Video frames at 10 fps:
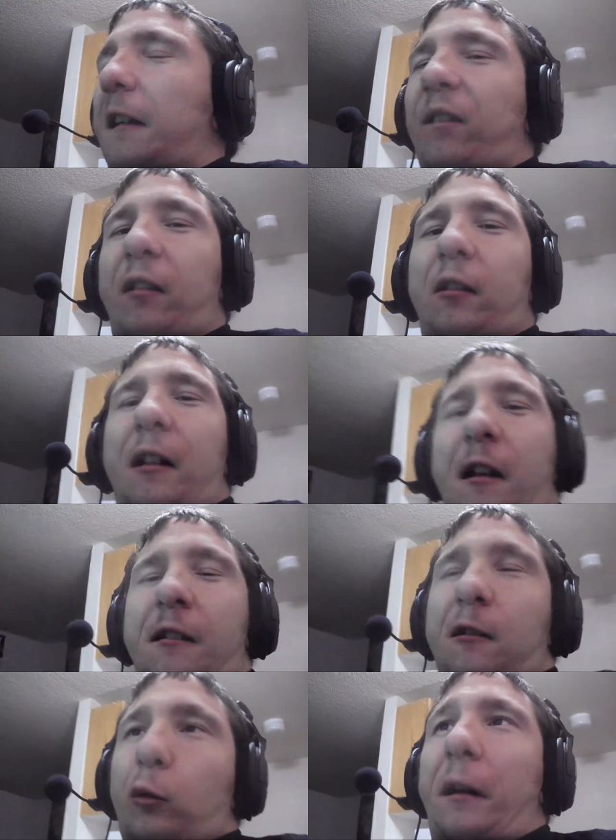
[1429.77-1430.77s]
giving you
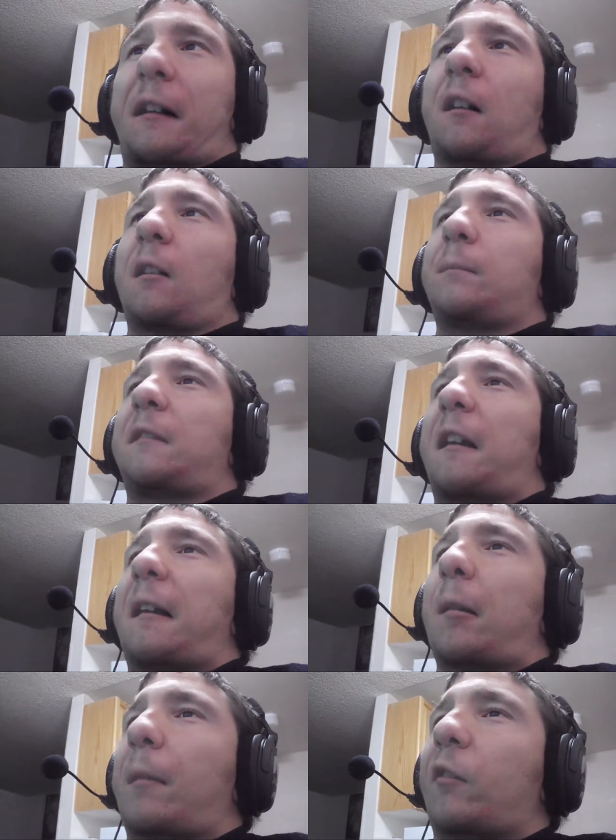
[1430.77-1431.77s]
guys a quick
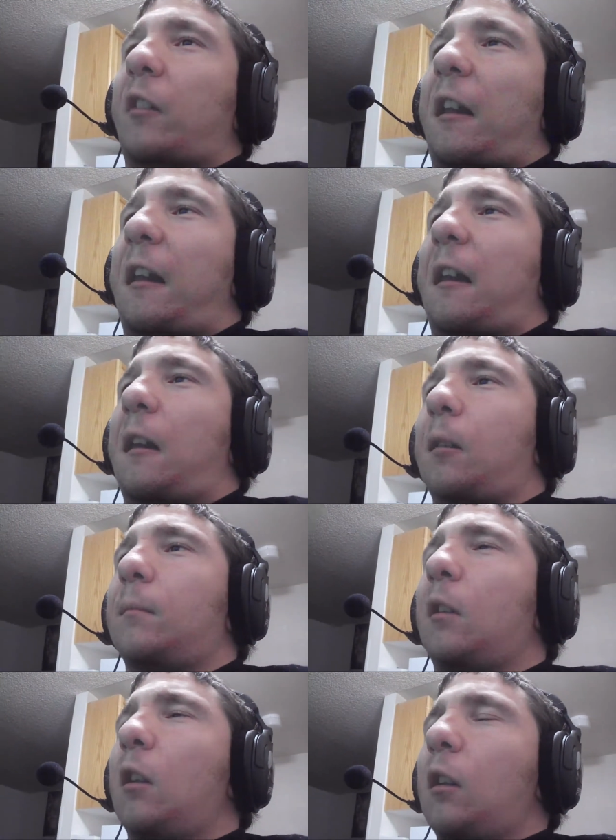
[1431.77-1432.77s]
update about the
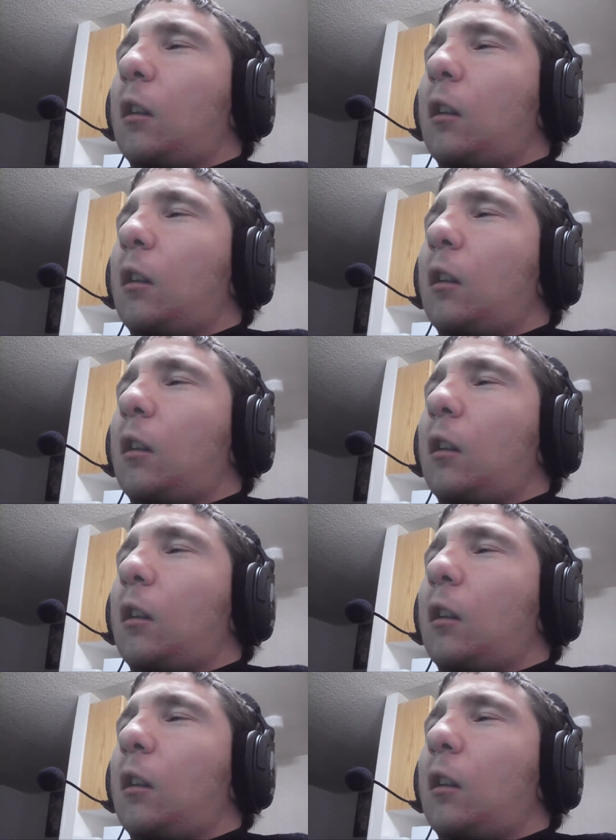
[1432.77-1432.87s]
game.